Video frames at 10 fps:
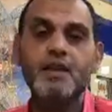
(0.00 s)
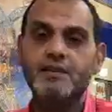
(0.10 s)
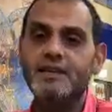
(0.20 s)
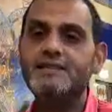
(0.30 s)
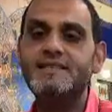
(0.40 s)

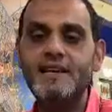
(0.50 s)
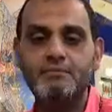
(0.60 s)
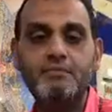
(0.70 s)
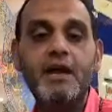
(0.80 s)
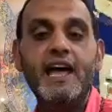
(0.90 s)
The
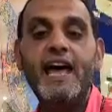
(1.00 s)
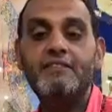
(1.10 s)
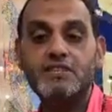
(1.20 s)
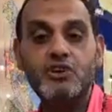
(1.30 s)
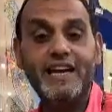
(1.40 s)
stem have
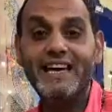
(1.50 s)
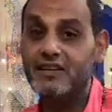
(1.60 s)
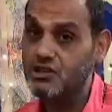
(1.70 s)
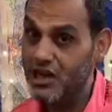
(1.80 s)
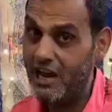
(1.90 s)
a
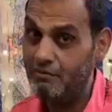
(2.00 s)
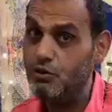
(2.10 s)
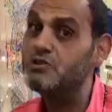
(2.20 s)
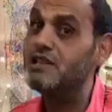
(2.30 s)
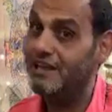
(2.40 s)
triangle shape,
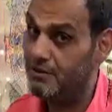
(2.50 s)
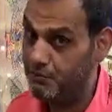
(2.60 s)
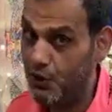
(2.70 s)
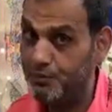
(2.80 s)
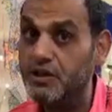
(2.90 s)
looks like the
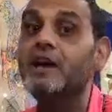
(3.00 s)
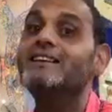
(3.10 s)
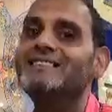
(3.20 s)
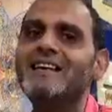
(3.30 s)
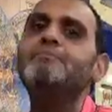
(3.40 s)
pyramid,
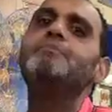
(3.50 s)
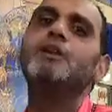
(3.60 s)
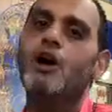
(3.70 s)
symbol